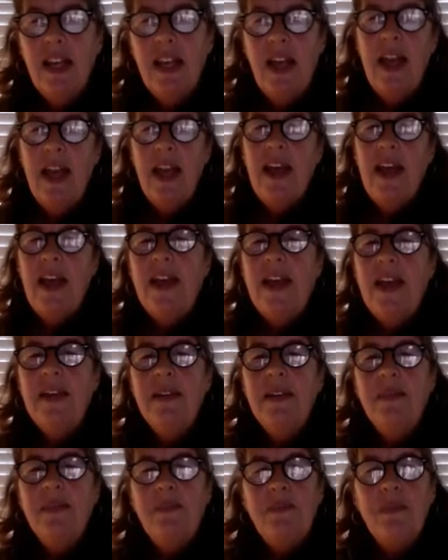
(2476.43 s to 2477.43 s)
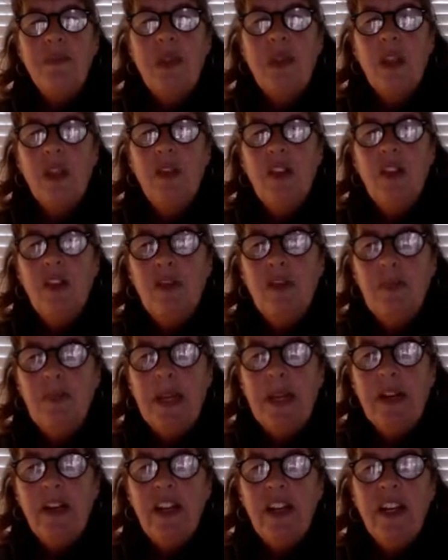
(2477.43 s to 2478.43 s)
And this
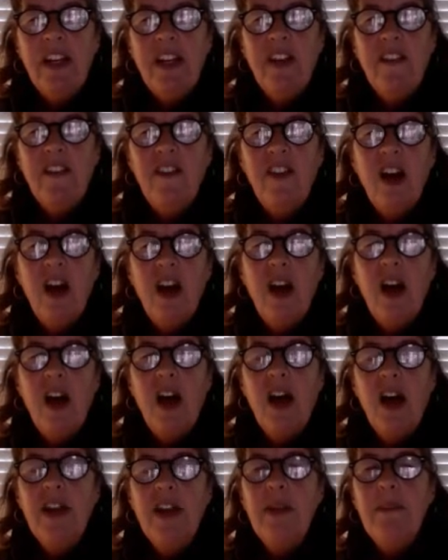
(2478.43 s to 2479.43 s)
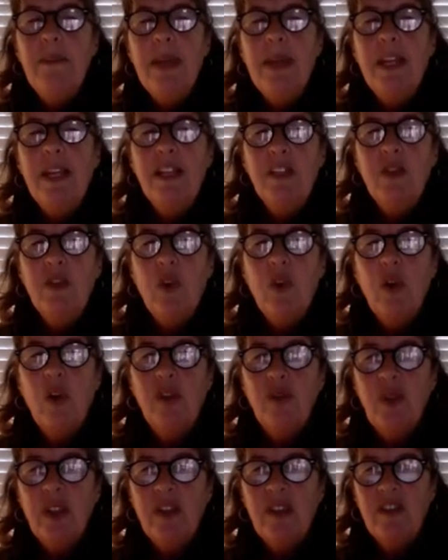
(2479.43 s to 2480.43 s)
period of unimpeded growth
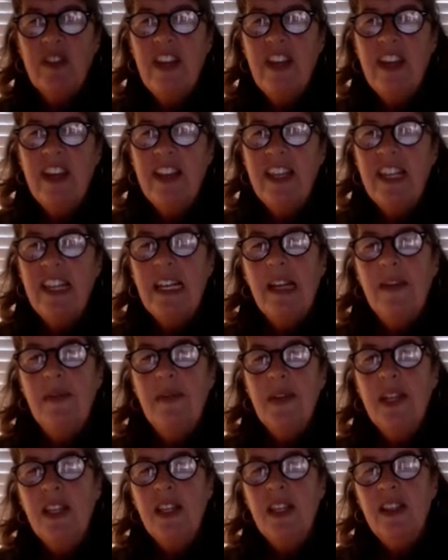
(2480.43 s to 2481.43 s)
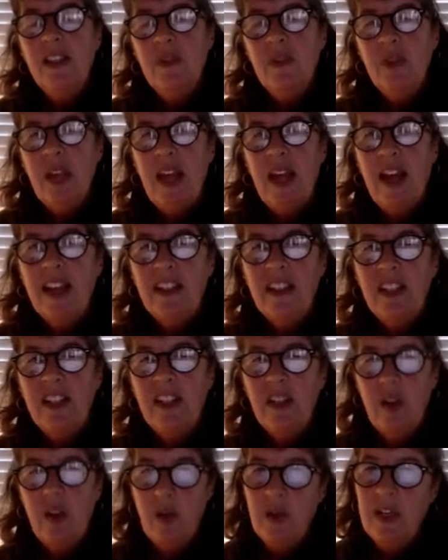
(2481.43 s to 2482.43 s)
where there's nothing limiting the
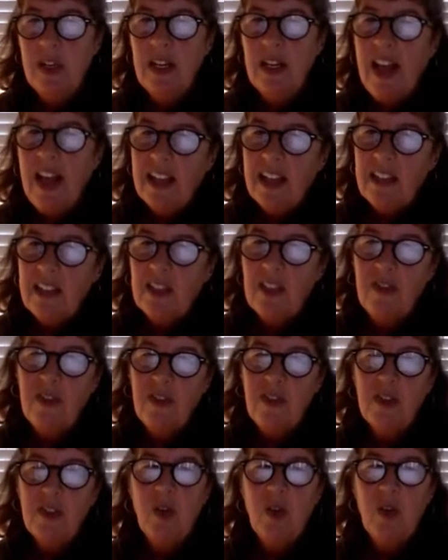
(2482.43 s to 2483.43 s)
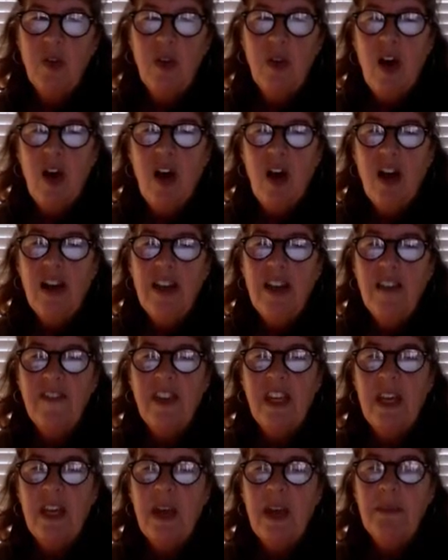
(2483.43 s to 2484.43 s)
reaction only lasts for so long. If it
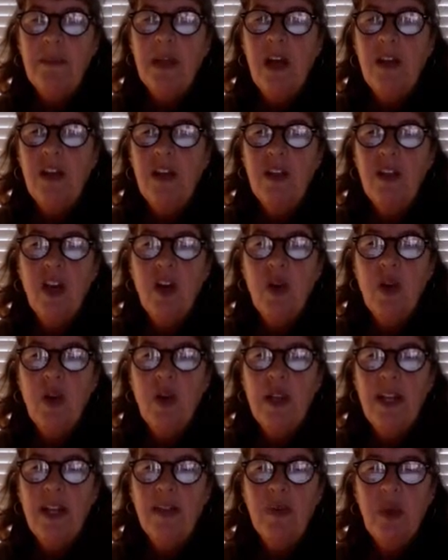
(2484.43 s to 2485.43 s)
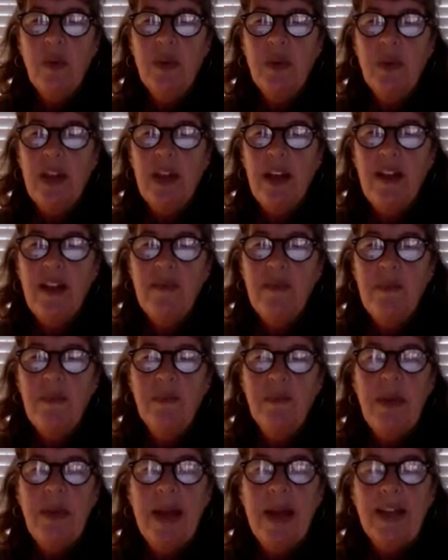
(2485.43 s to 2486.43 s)
kept on going, we would have
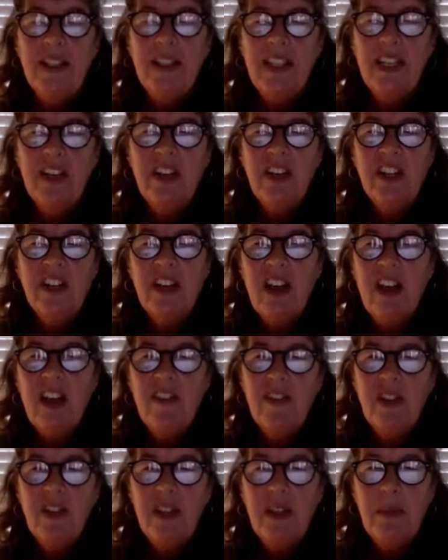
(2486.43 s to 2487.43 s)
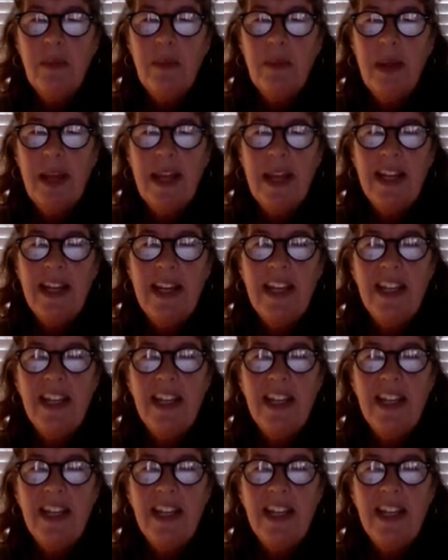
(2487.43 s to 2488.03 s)
bacteria covering the planet